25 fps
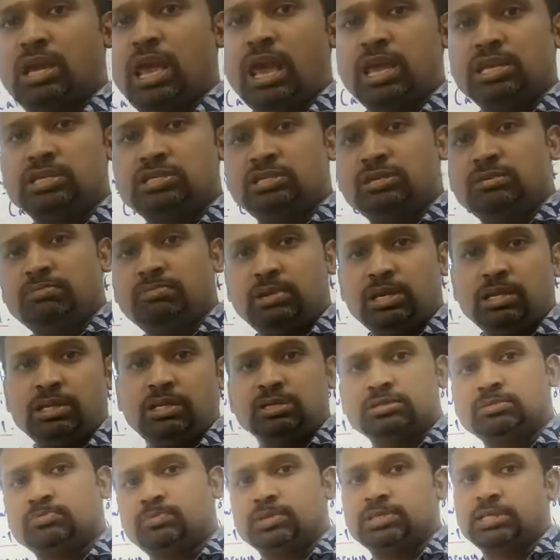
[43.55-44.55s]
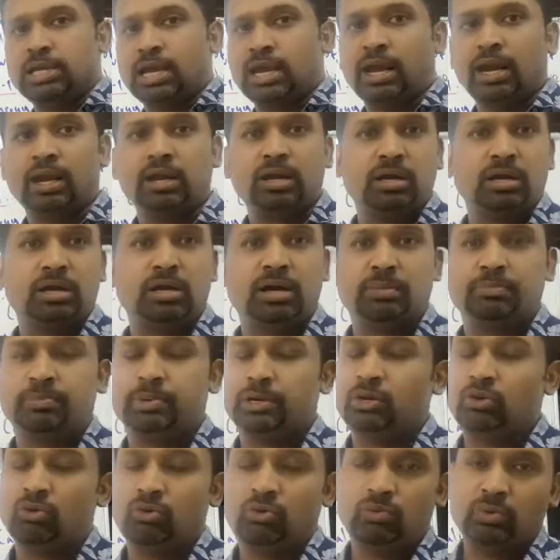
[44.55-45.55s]
kg, meters per second ke
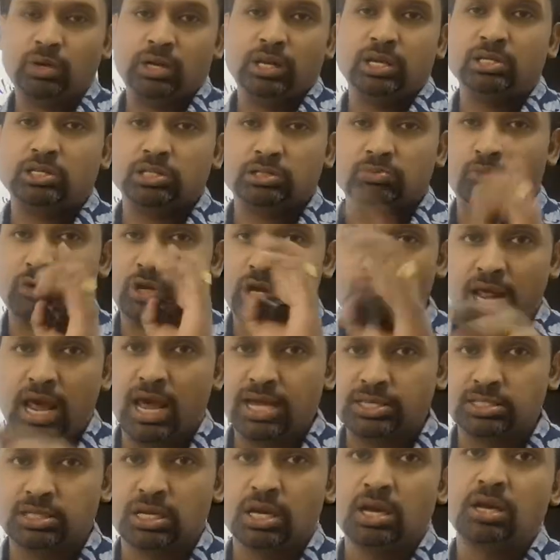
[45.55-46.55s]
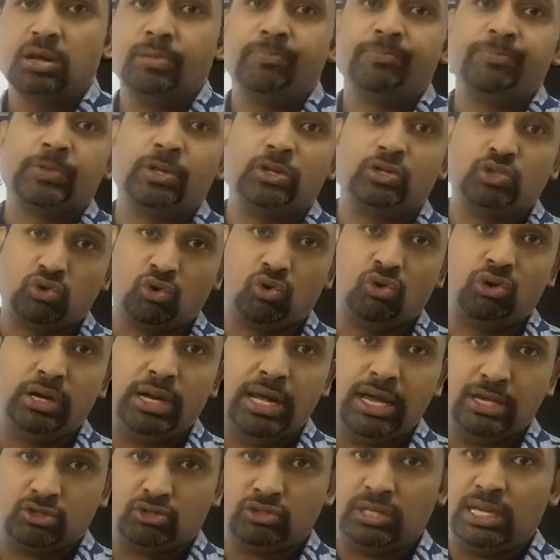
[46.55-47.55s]
apa. Don't worry, just put it as joule
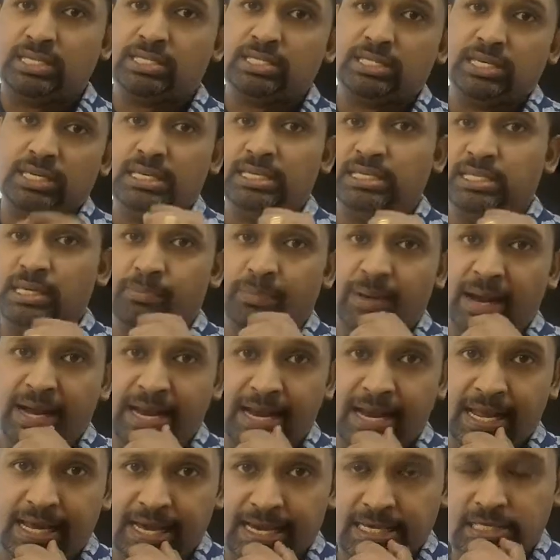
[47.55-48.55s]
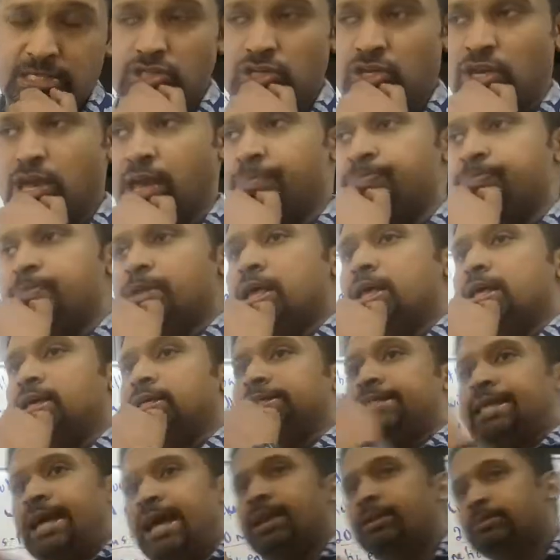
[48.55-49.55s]
there. So that's the easy part, guys. Okay.
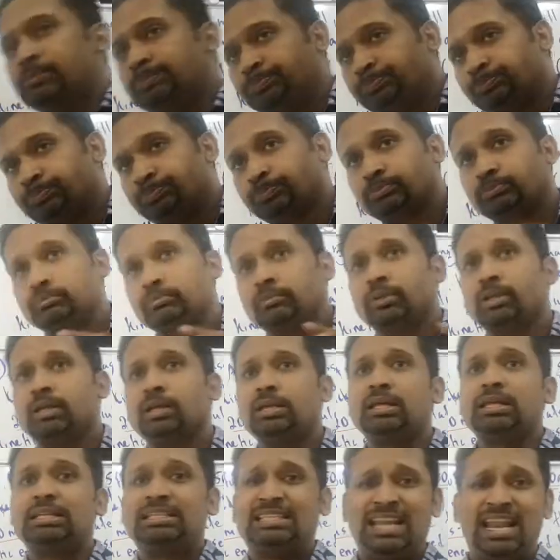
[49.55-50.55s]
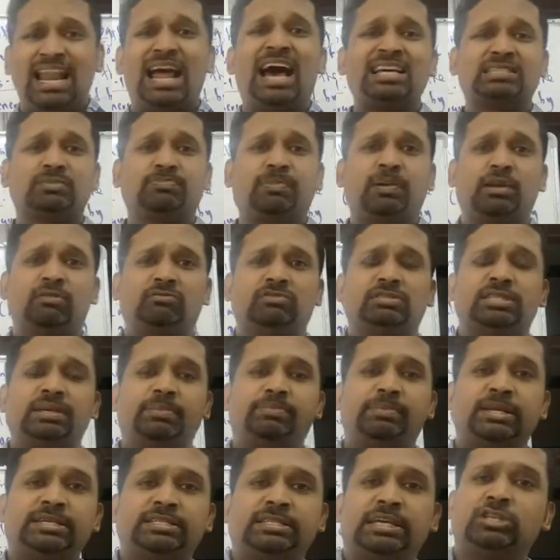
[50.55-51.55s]
Then the last part of the
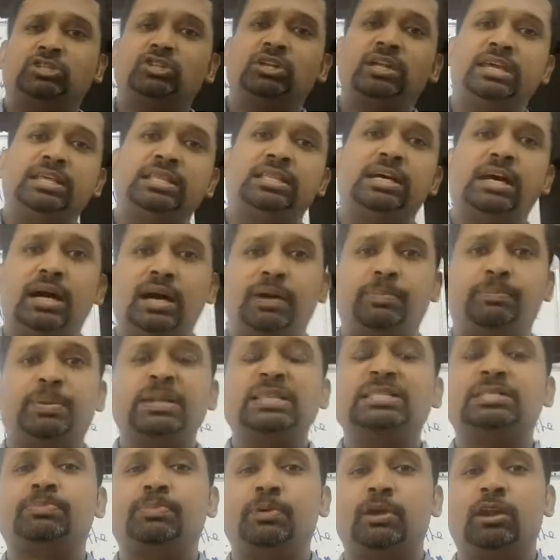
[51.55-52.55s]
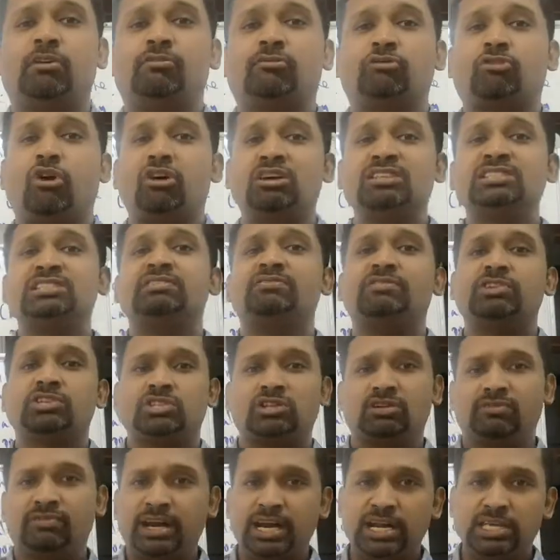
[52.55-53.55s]
chapter is actually the principle of
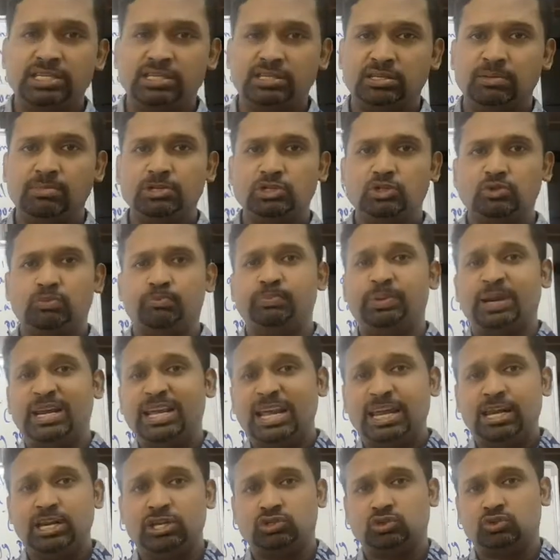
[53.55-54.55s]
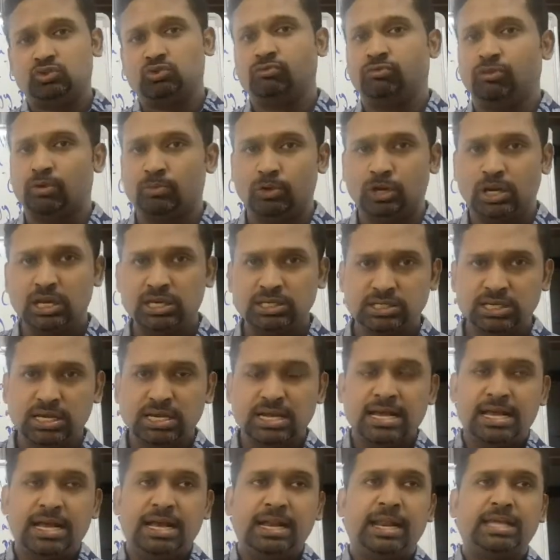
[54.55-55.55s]
conservation of energy. That means you bring in these two formulas.
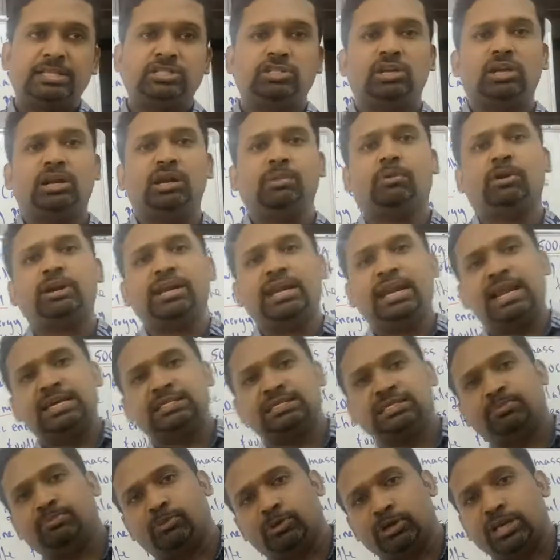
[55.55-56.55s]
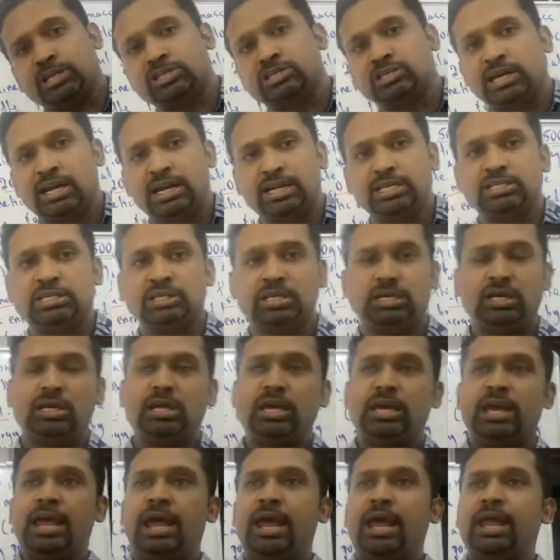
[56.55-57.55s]
Let's see, learn about elastic potential
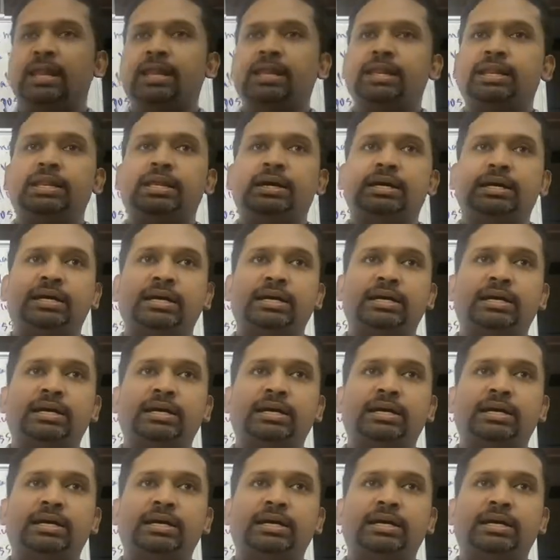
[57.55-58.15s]
energy and